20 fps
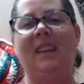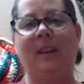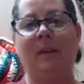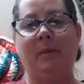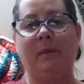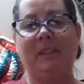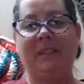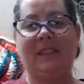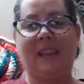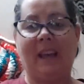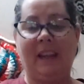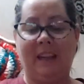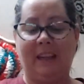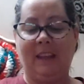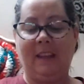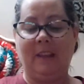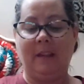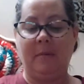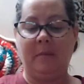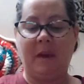He was
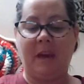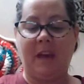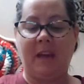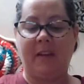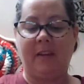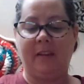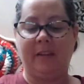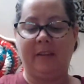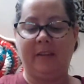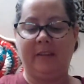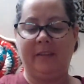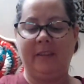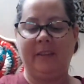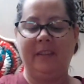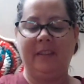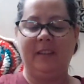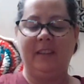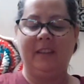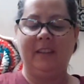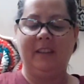getting in the bag.
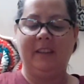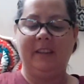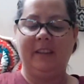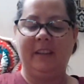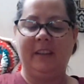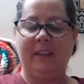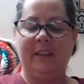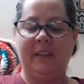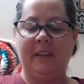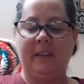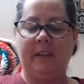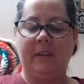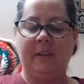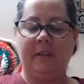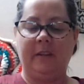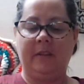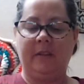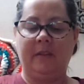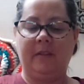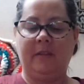He
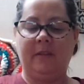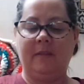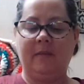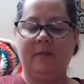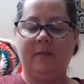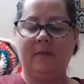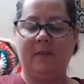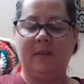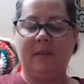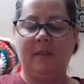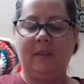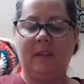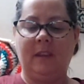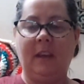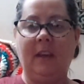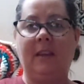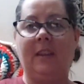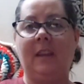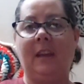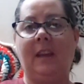
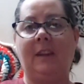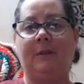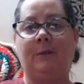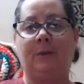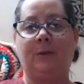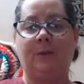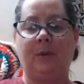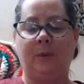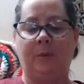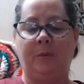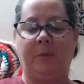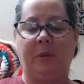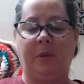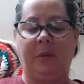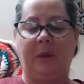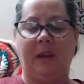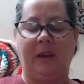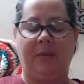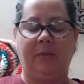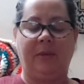had the handles looped
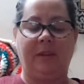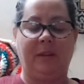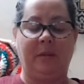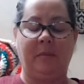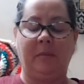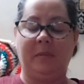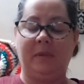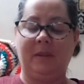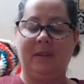around him.